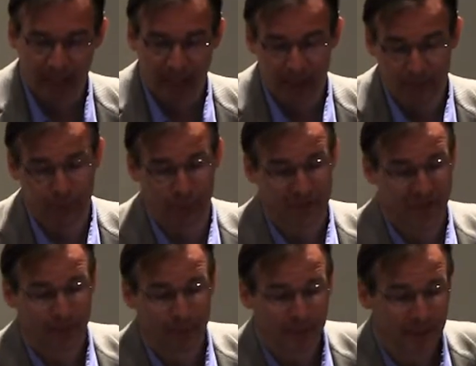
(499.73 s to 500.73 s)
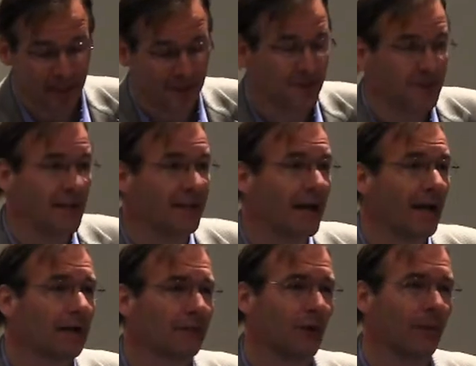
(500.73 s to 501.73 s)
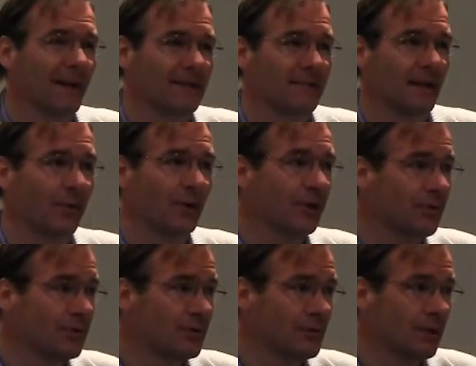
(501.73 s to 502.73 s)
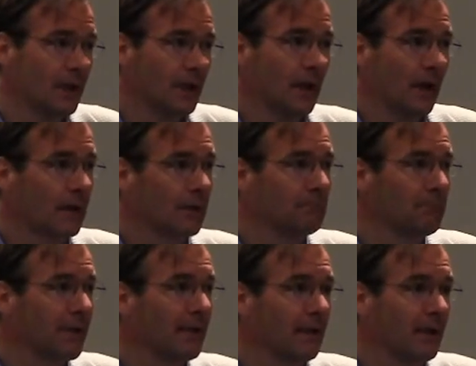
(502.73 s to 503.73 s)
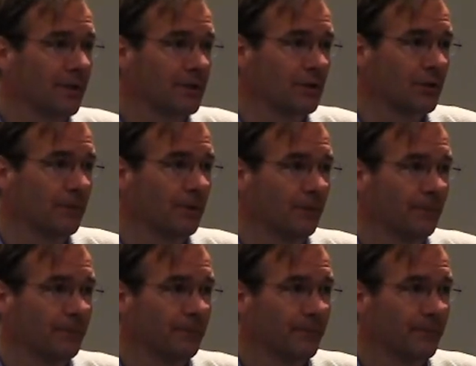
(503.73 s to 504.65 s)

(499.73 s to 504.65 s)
And for example, the existing data formats that we use are completely unsuitable.